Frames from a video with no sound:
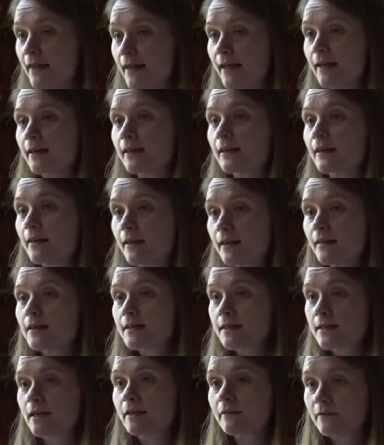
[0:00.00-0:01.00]
thing in the
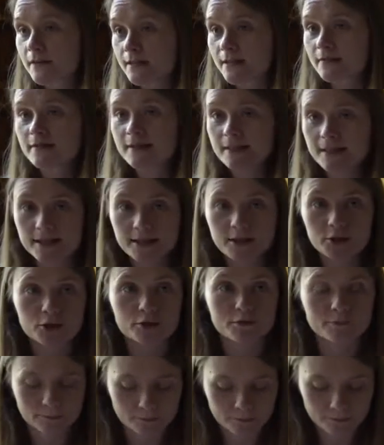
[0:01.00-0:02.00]
service of
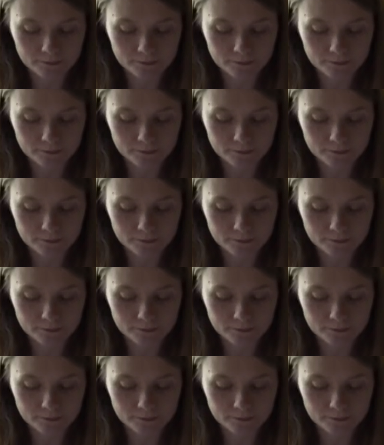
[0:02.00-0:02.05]
sedition.